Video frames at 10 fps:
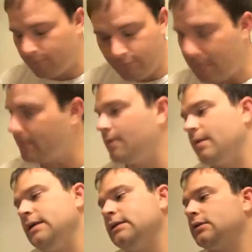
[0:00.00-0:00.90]
flipping
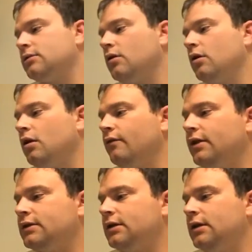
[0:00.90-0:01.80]
amazing song. I love
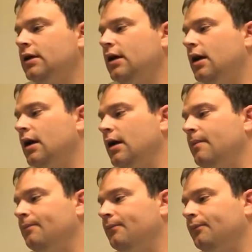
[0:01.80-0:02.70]
it.
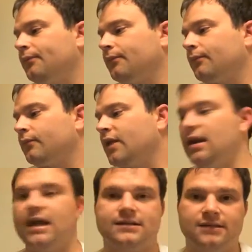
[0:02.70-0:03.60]

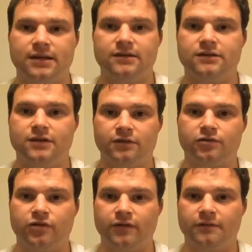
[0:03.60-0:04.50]
Then Let's Dance, title
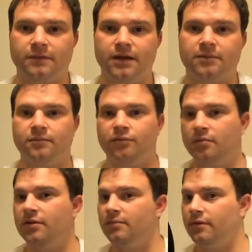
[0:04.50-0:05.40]
track from the album,
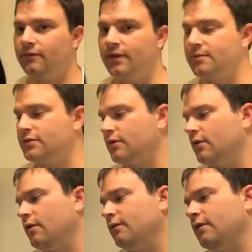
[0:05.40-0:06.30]
probably the most famous song
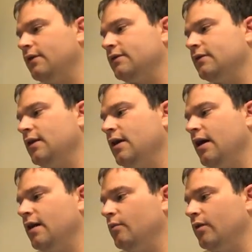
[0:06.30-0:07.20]
off this,
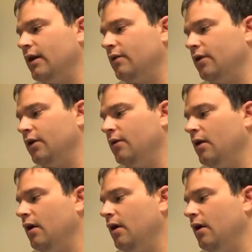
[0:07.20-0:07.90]
and then Without You.